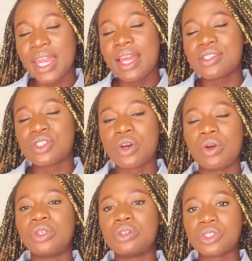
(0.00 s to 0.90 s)
So
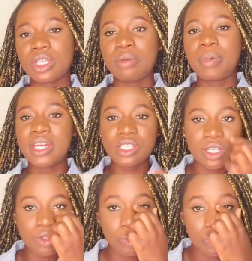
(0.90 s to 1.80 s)
usually
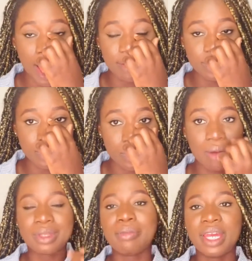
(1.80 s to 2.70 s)
patients will have to stop
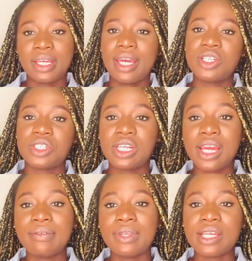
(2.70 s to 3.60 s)
the medication
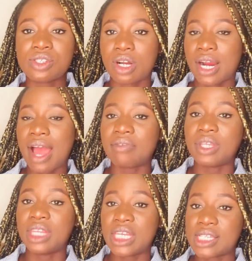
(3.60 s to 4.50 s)
if they start
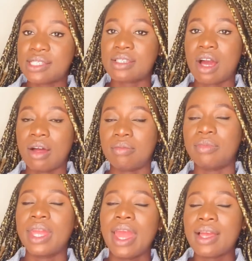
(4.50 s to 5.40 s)
having these
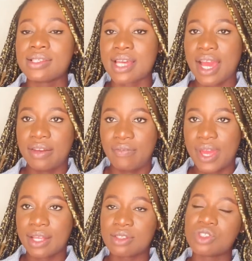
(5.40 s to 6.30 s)
side
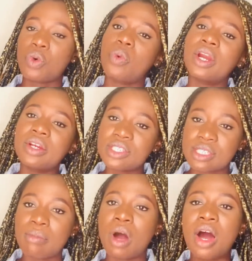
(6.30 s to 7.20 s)
effects. So what are
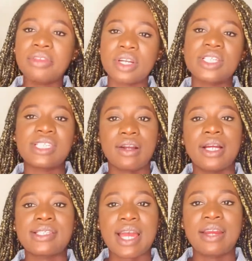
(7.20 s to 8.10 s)
some other
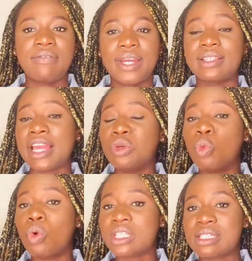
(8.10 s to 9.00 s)
serious side effects that you
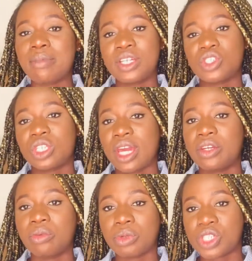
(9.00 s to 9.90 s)
want to make sure that
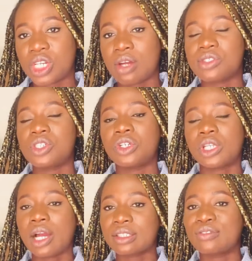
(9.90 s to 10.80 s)
you're reaching out to your
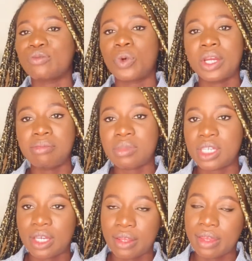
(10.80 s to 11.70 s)
doctor for
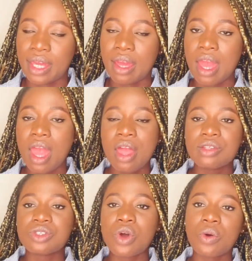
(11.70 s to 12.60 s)
immediately?
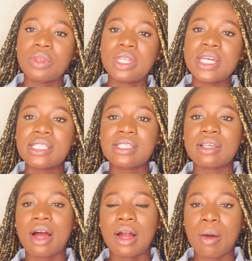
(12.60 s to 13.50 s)
So
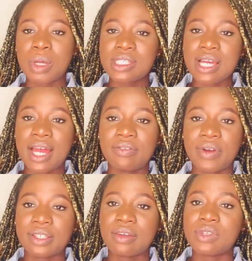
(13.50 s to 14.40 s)
a common side
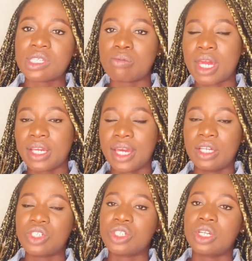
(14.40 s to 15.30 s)
effect of this
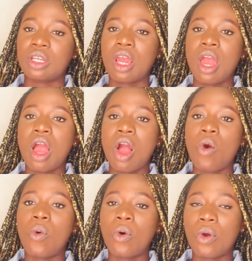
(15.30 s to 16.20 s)
medication,
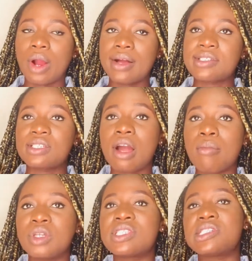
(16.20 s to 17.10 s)
or a
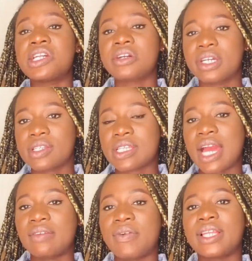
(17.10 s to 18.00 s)
common serious side
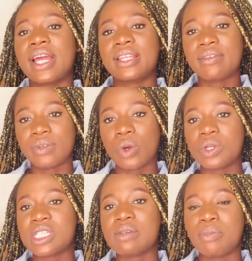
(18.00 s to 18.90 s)
effect that they've
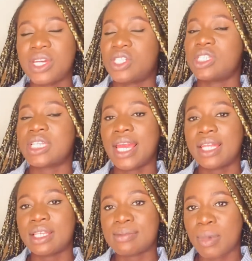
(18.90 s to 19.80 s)
noticed in patients taking
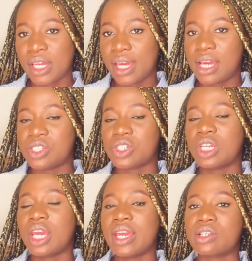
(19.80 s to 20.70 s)
this medication,
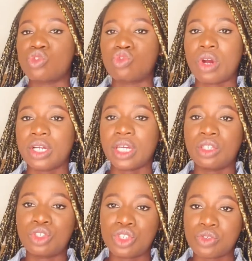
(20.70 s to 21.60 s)
is
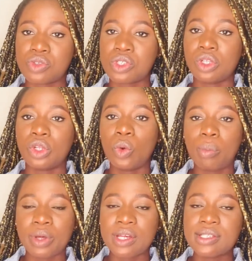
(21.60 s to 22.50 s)
drug-induced
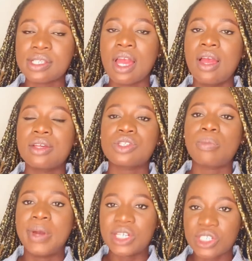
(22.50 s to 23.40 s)
lupus. So
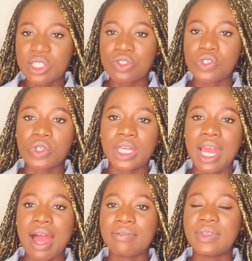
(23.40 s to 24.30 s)
patients usually
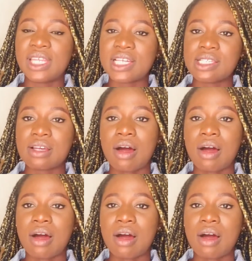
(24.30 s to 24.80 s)
have this